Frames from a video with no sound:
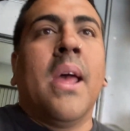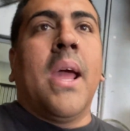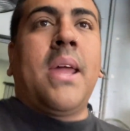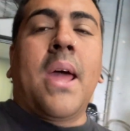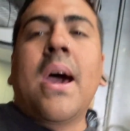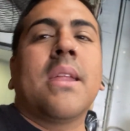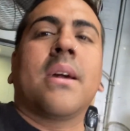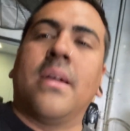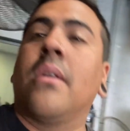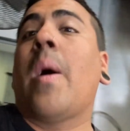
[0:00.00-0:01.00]
And I had to
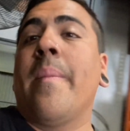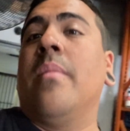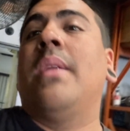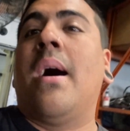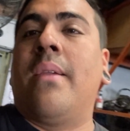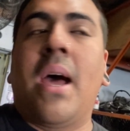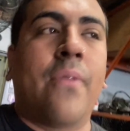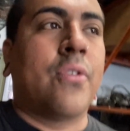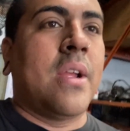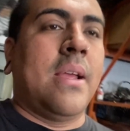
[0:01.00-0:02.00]
kind of calm him down.
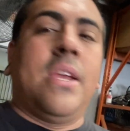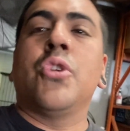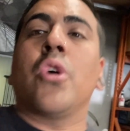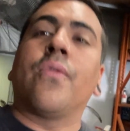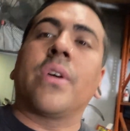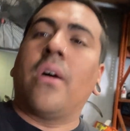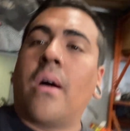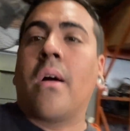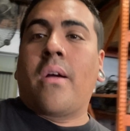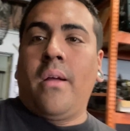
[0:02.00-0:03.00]
After he drove the
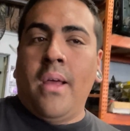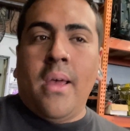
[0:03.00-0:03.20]
car